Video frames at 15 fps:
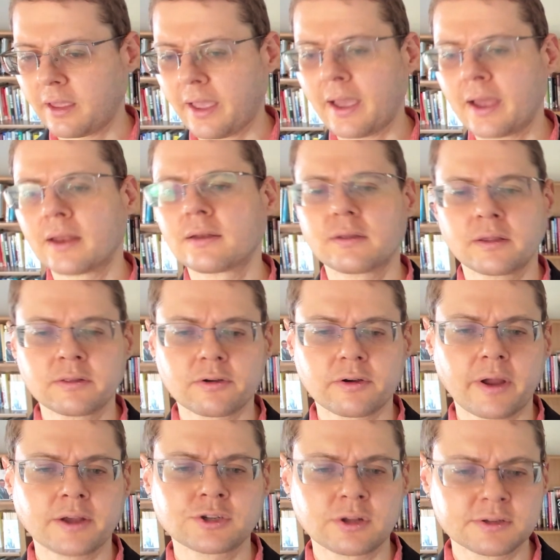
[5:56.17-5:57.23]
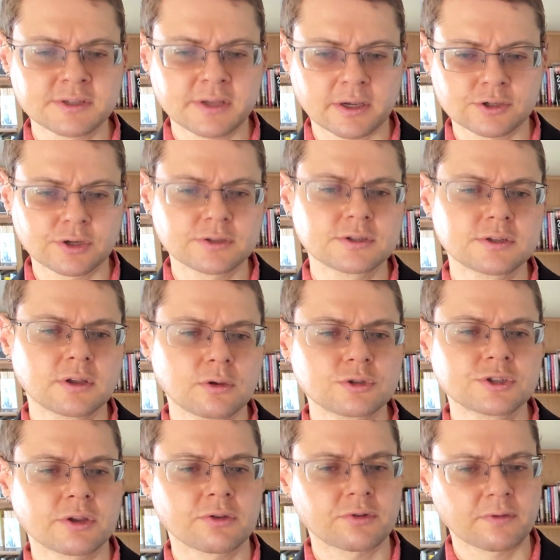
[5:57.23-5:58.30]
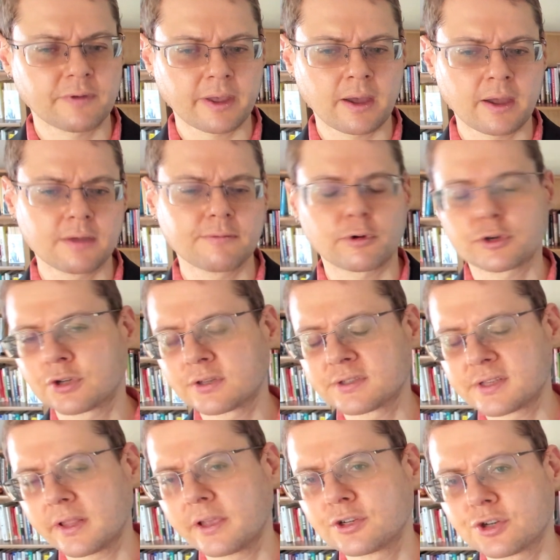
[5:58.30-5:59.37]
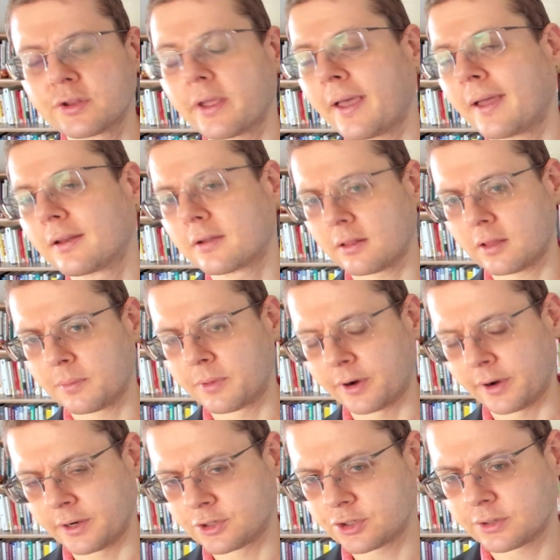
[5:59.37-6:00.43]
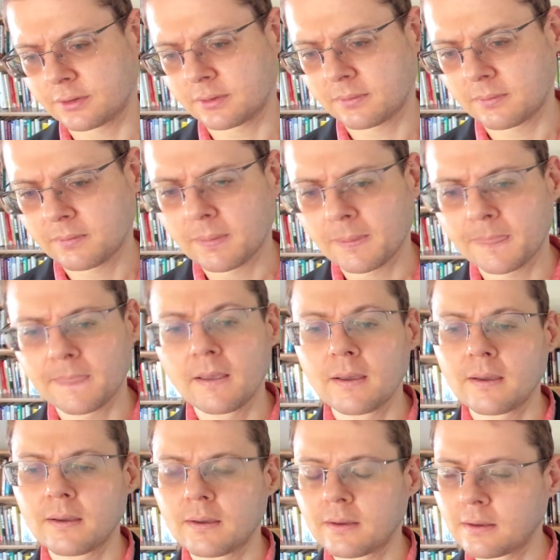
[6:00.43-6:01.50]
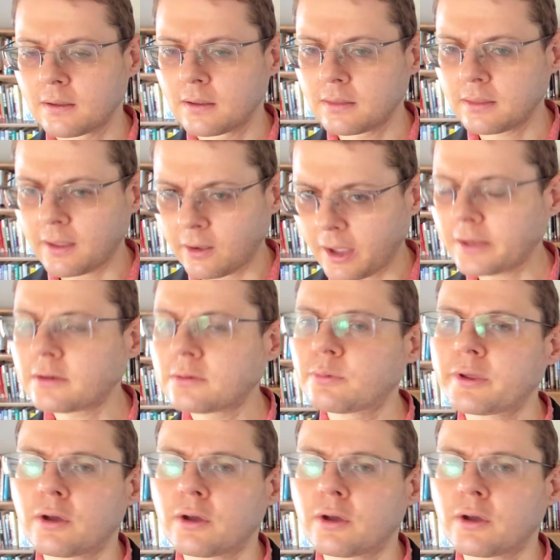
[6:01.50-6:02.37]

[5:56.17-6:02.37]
and international sections used generative AI for translation and collaboration. Now, how did we